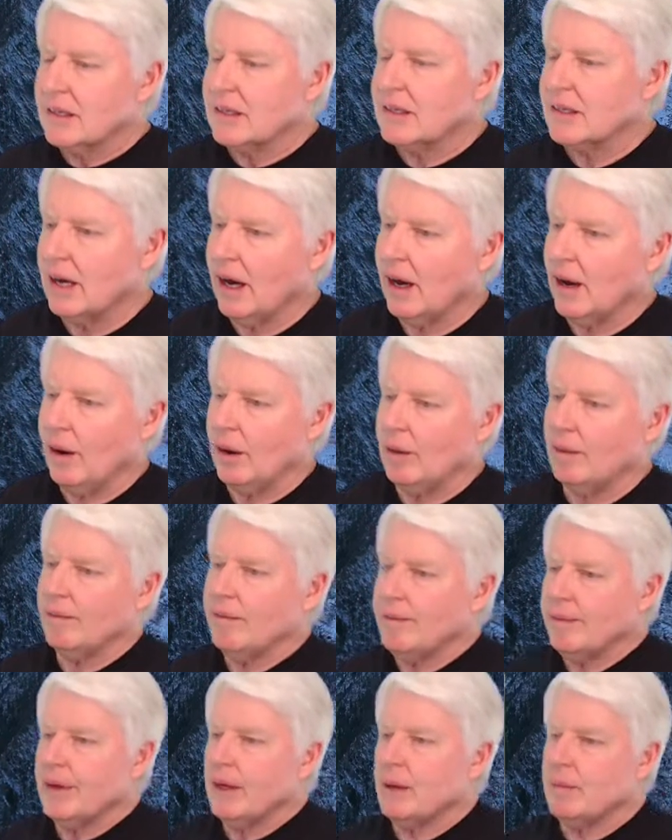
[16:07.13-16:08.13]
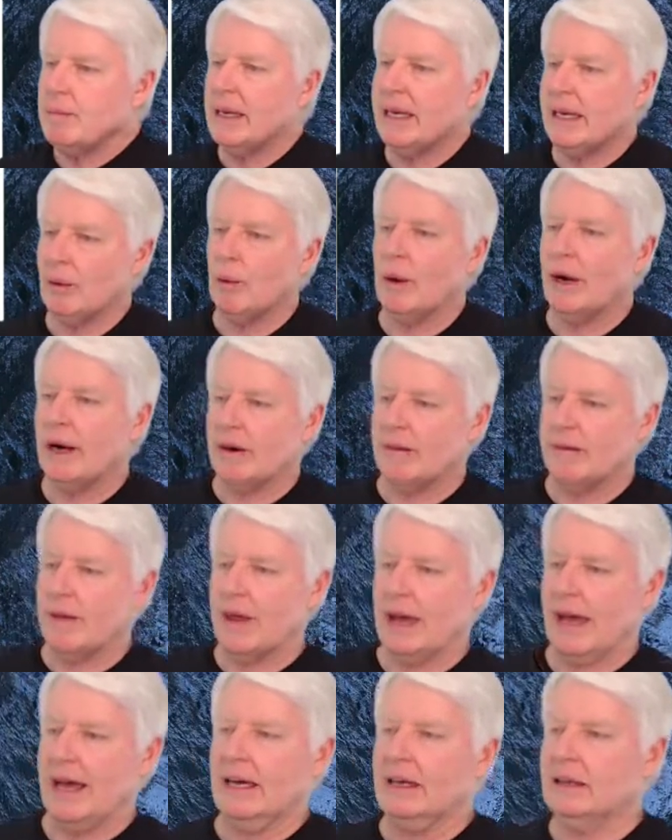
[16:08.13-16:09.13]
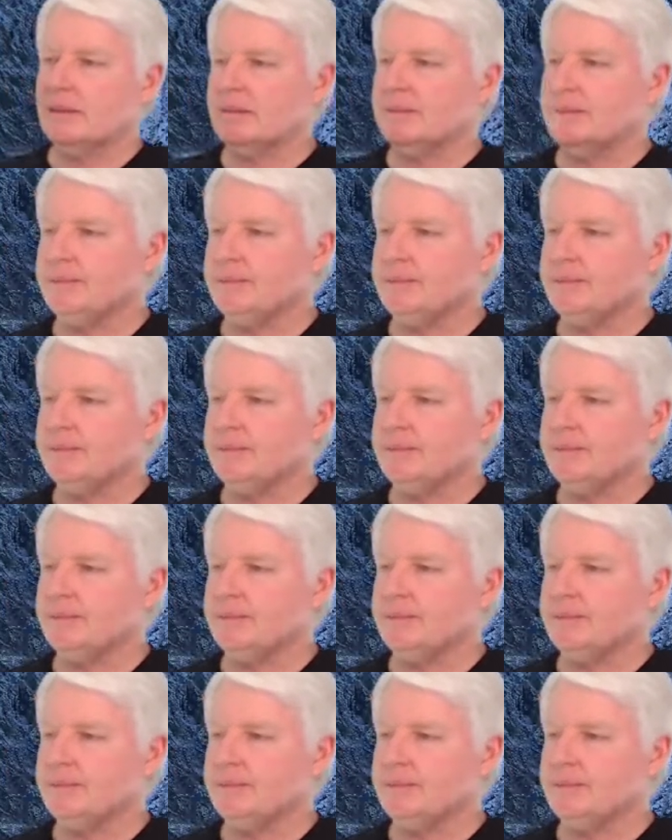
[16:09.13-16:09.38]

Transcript: So be aware of that.